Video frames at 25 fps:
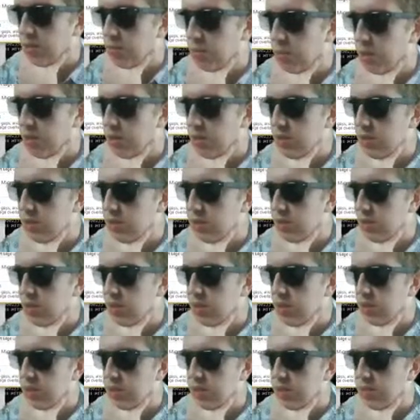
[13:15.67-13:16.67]
button
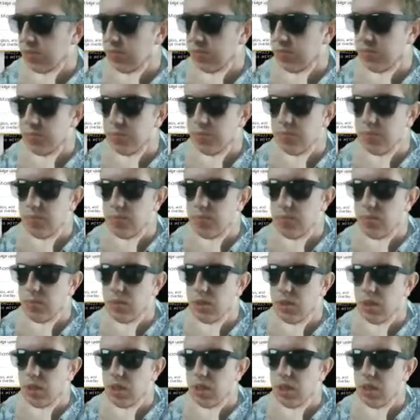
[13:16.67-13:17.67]
does.
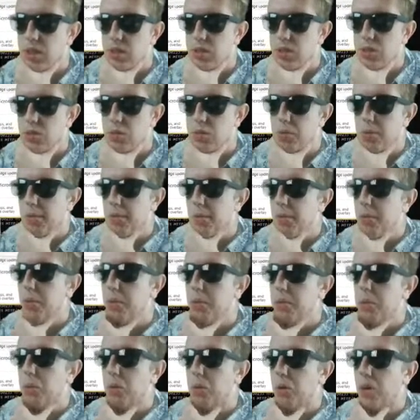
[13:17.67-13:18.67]
So we
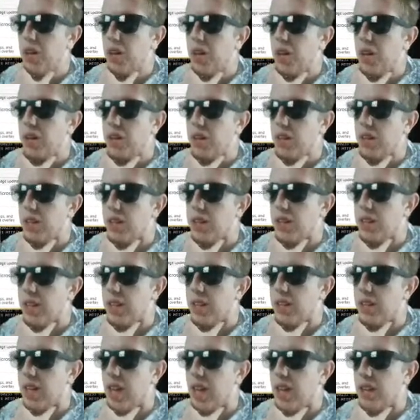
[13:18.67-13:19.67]
were working on
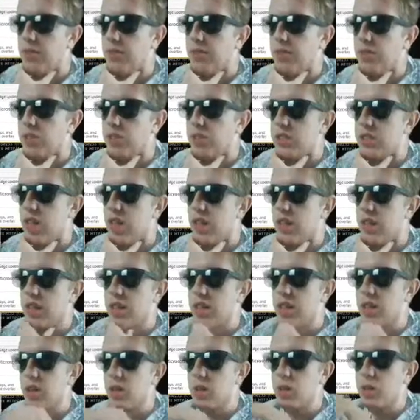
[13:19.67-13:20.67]
getting that
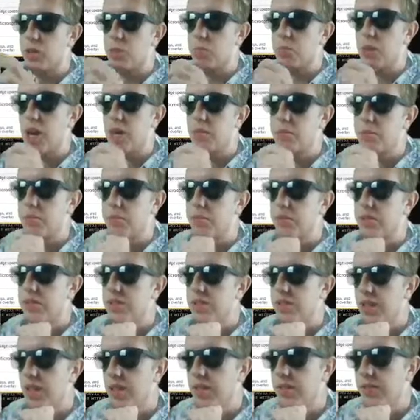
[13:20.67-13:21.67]
functionality in all the pop-ups and
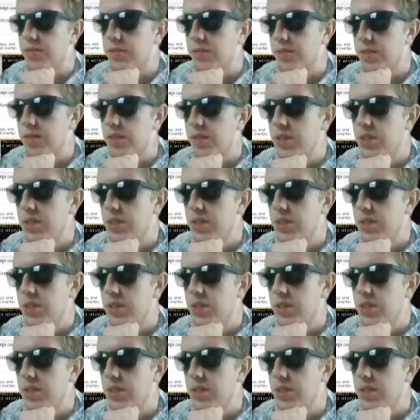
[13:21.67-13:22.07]
stuff.